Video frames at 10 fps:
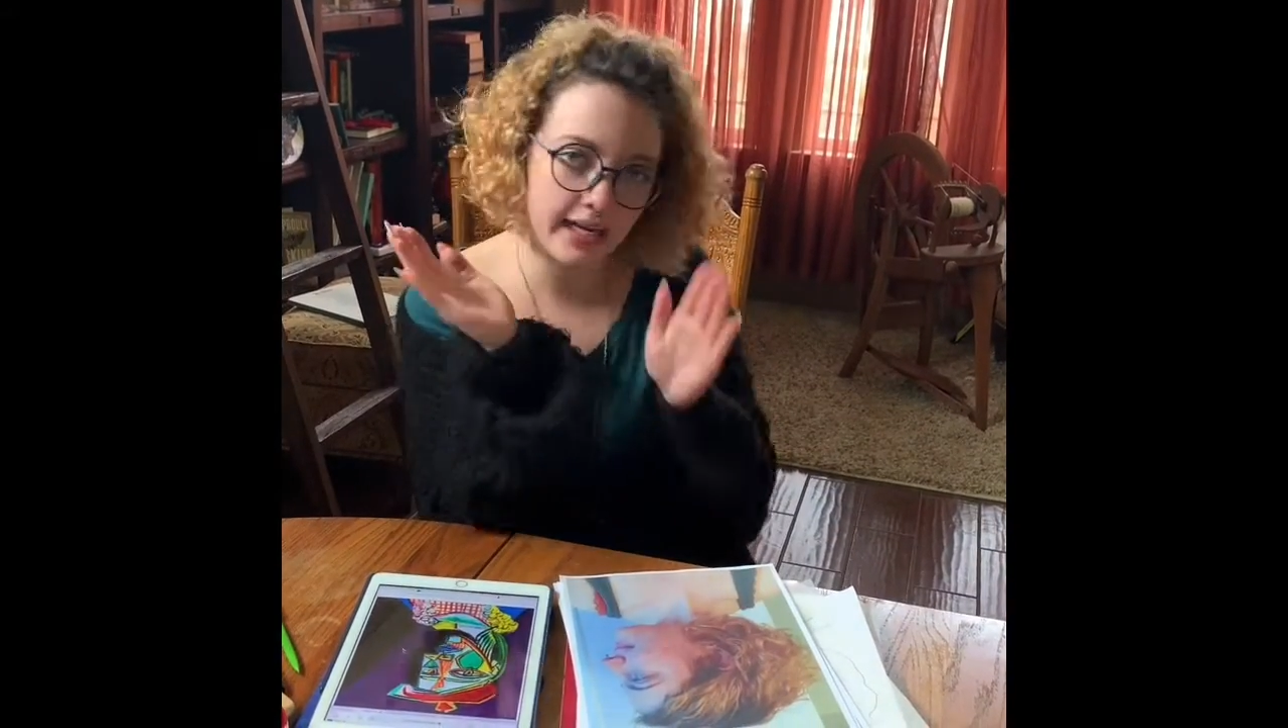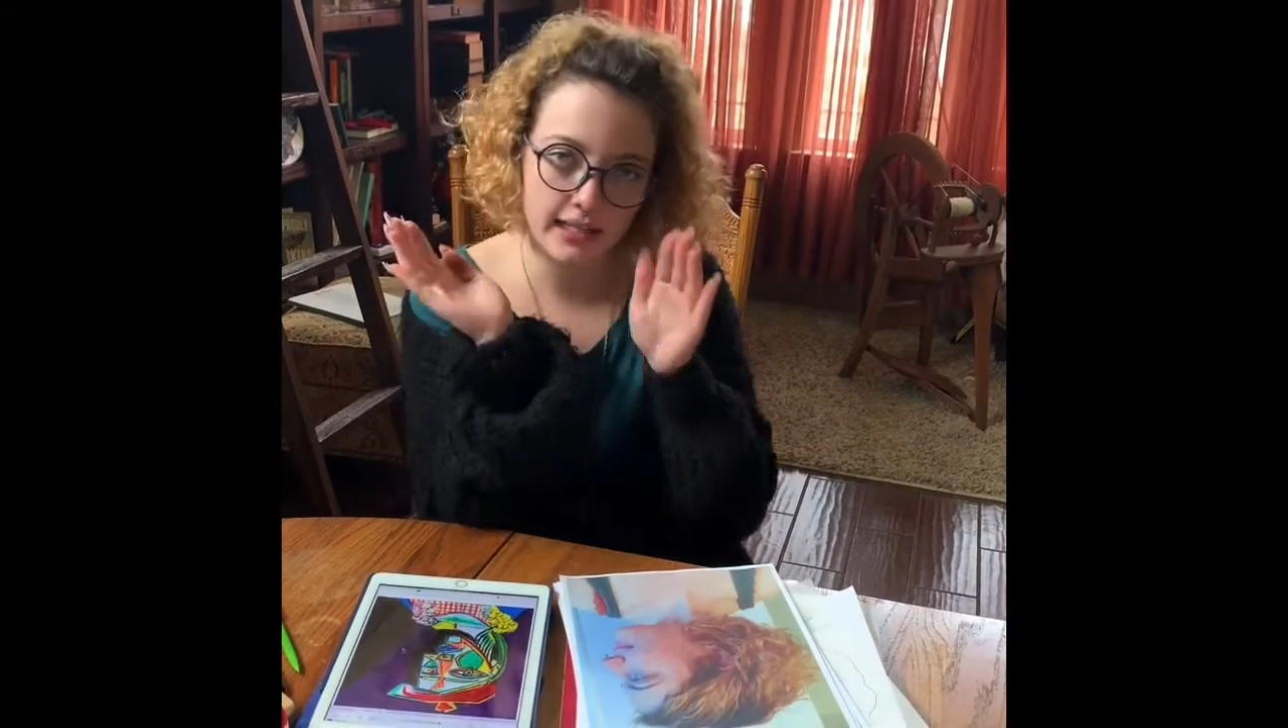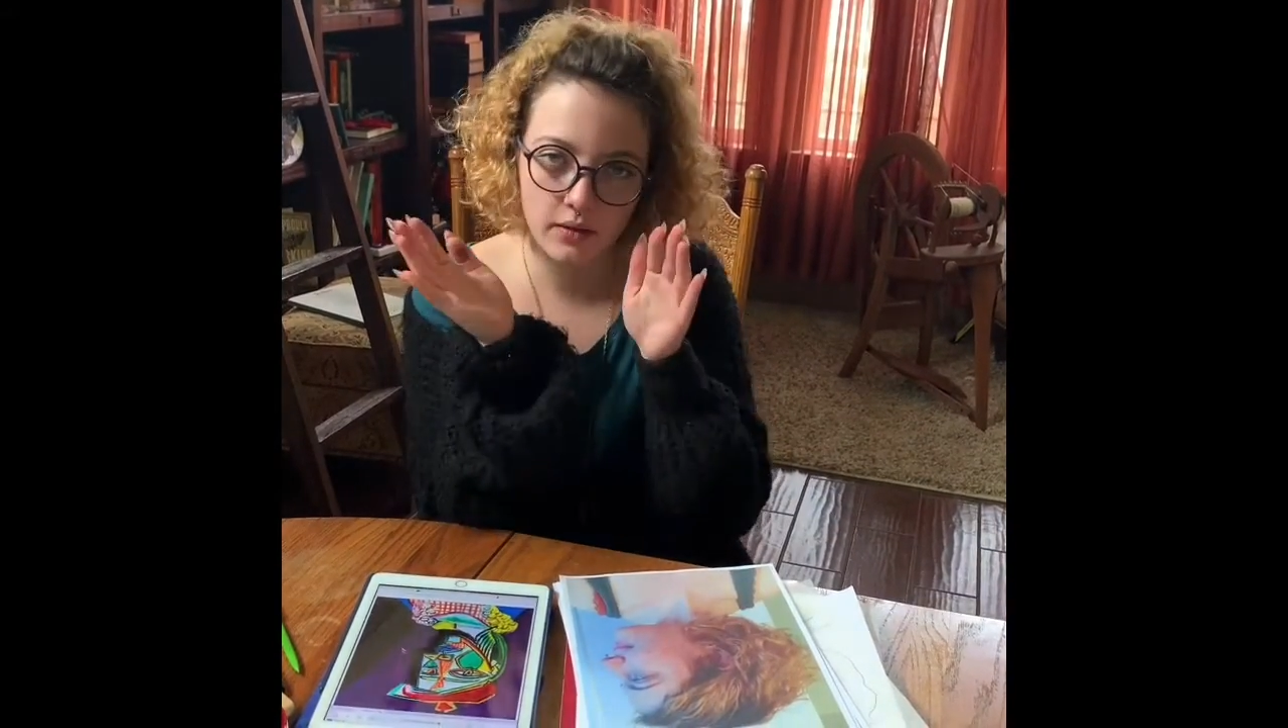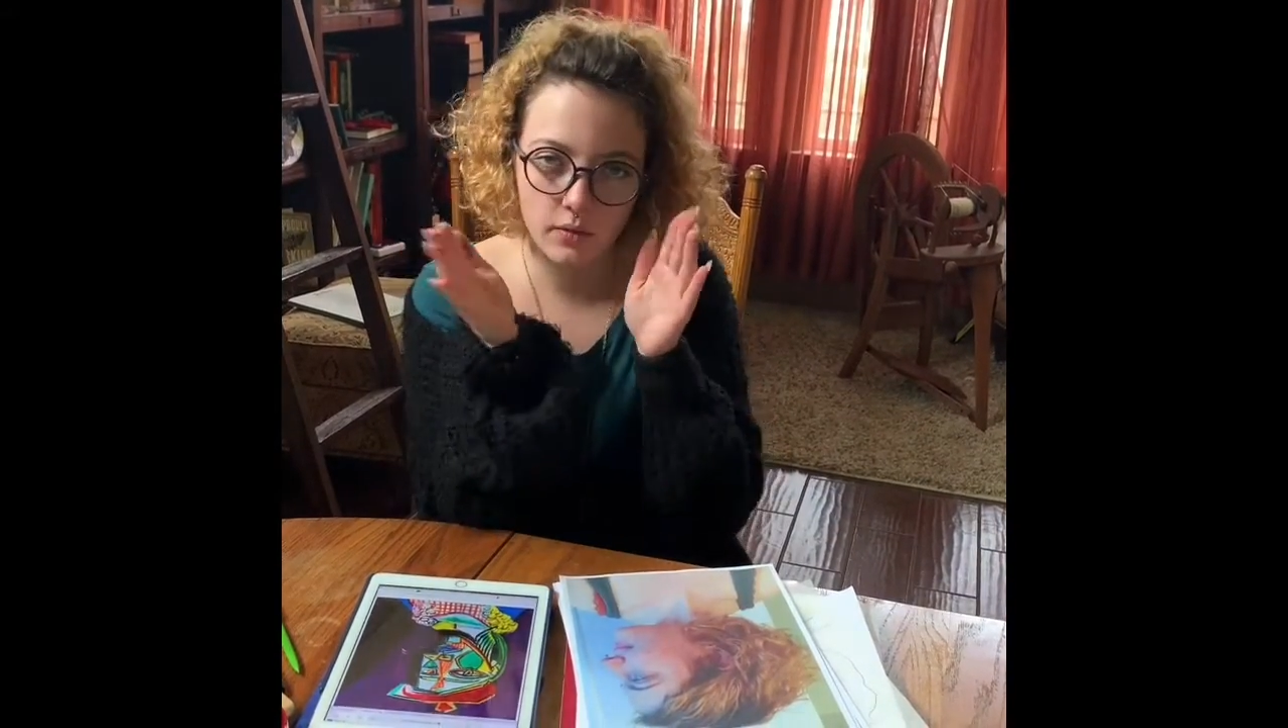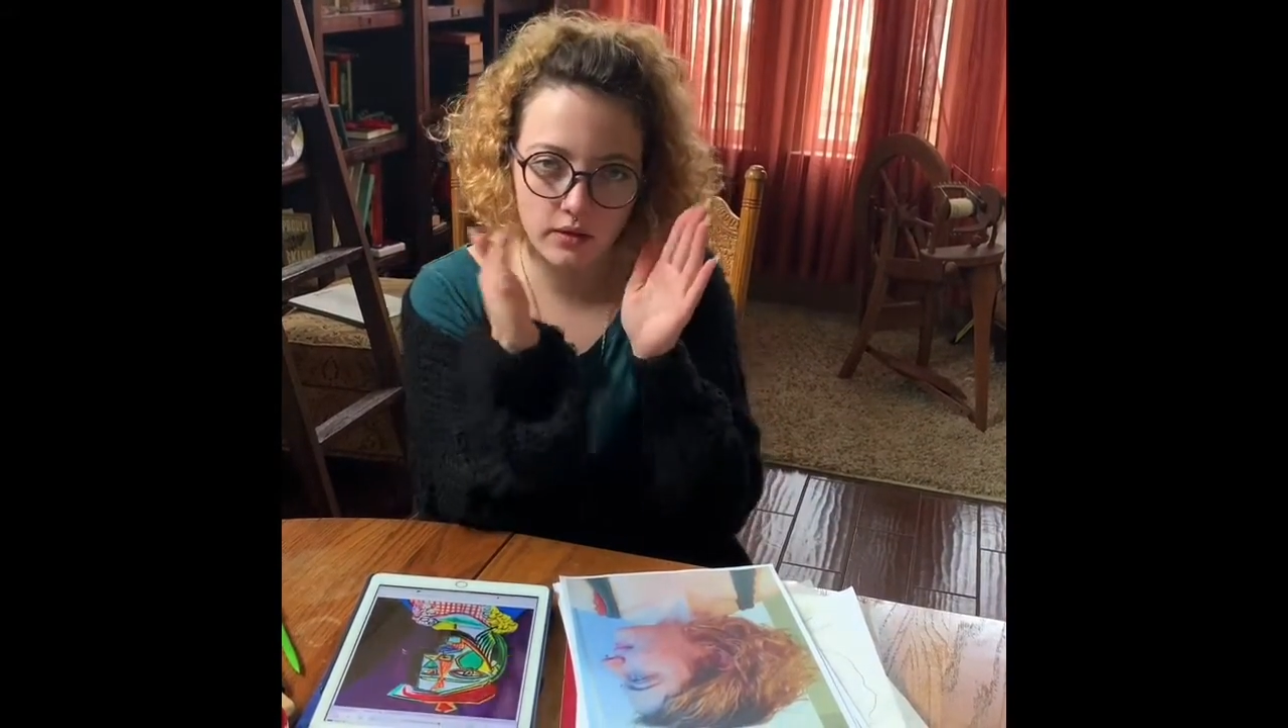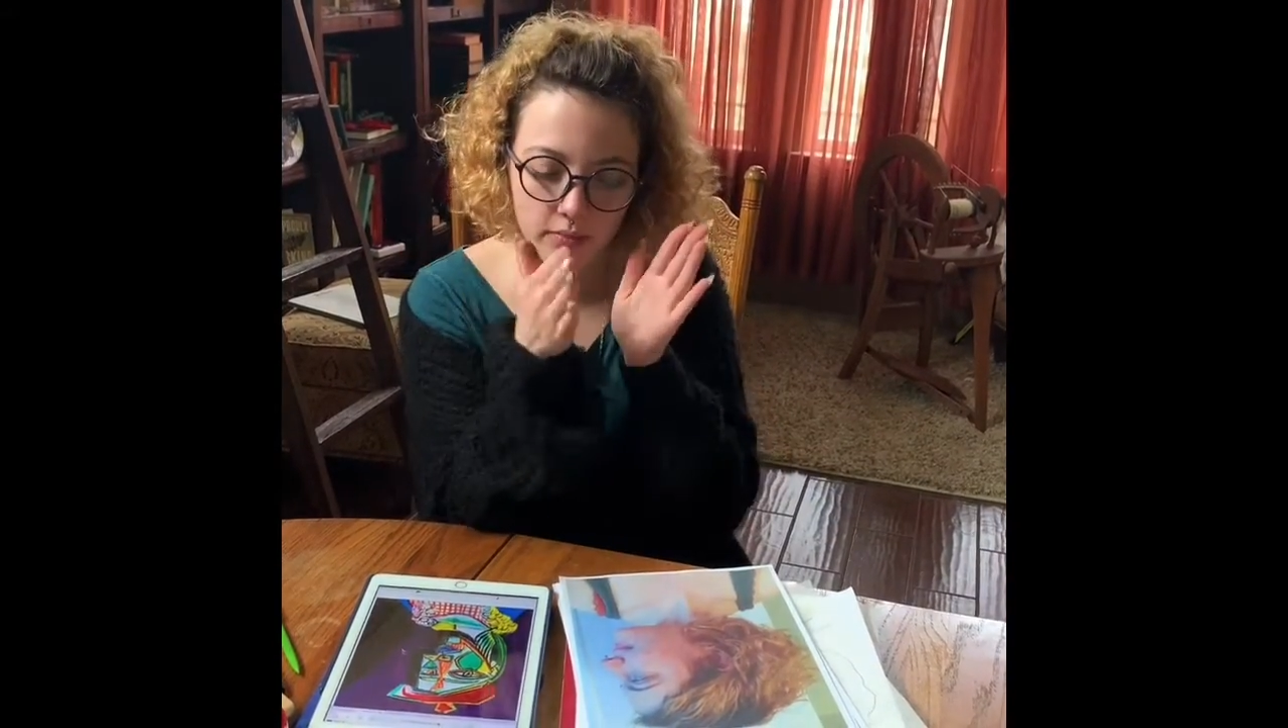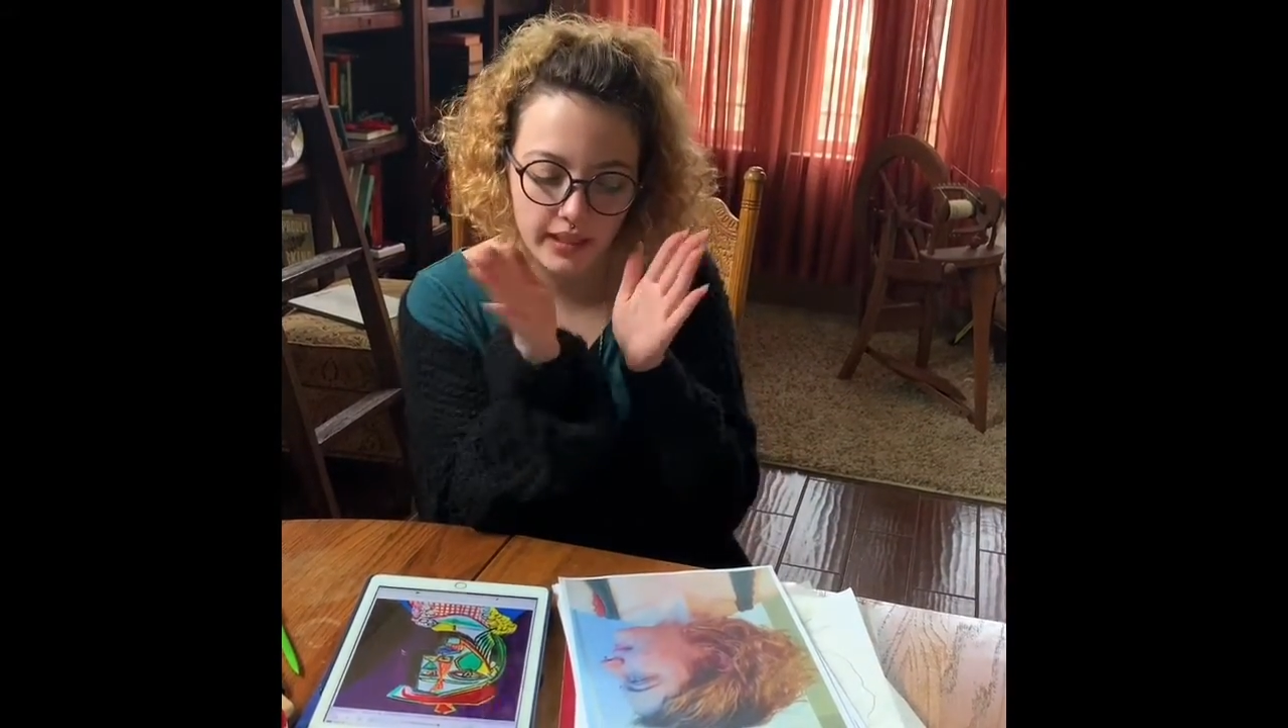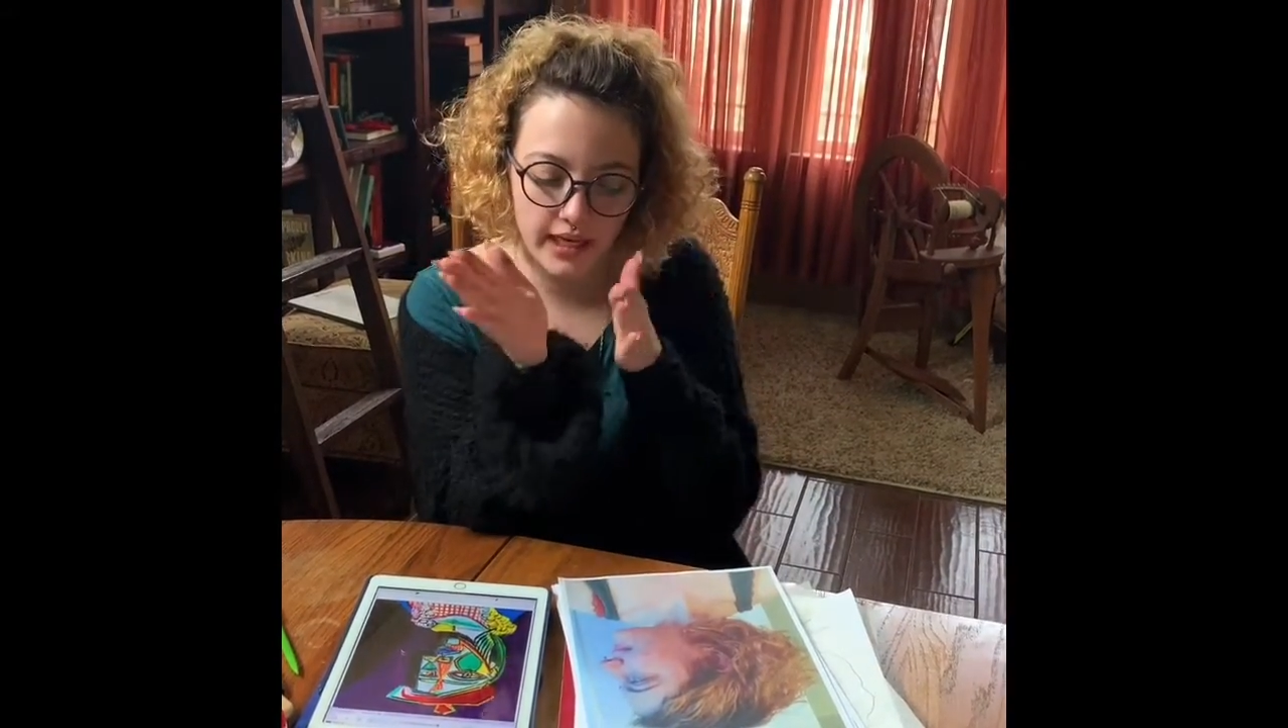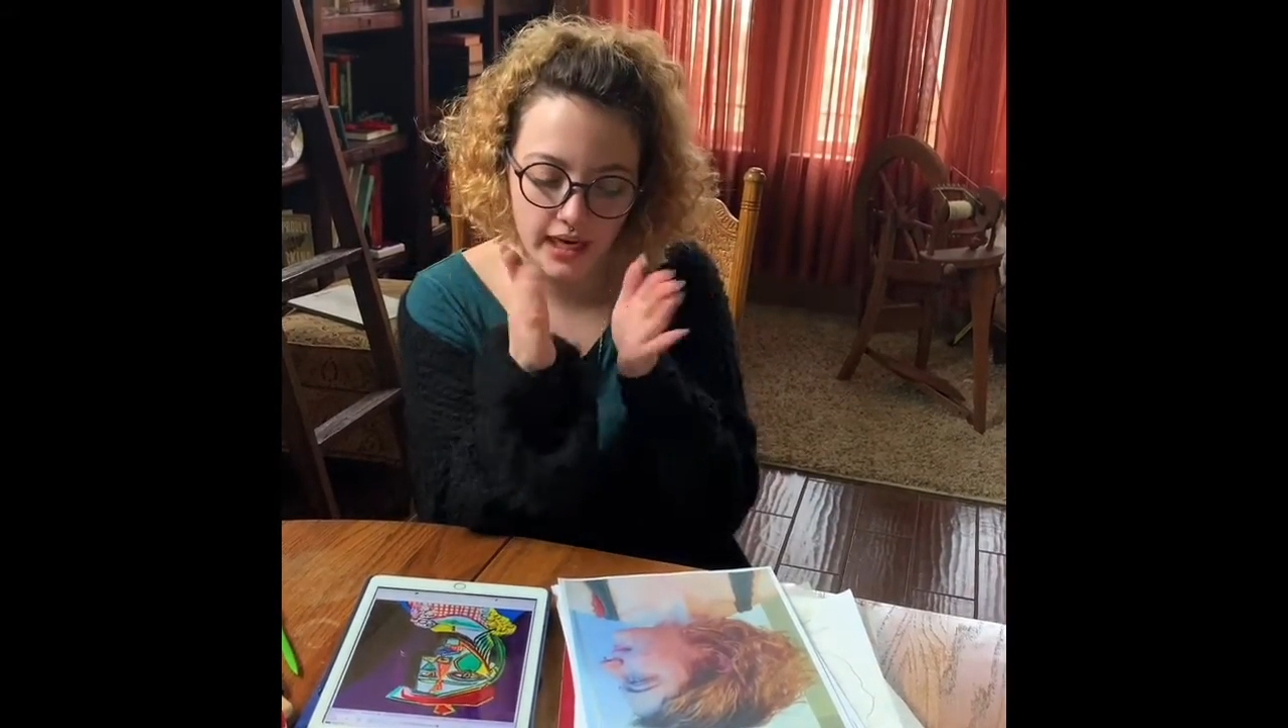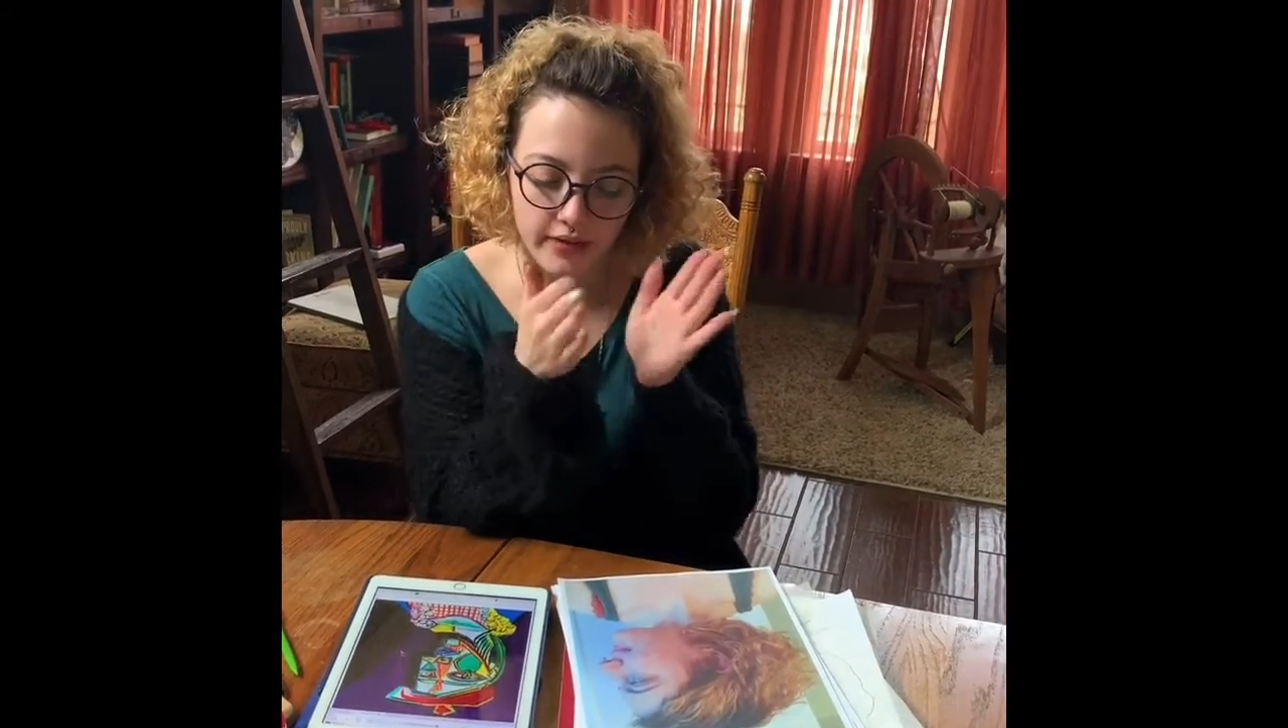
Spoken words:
and then one will be kind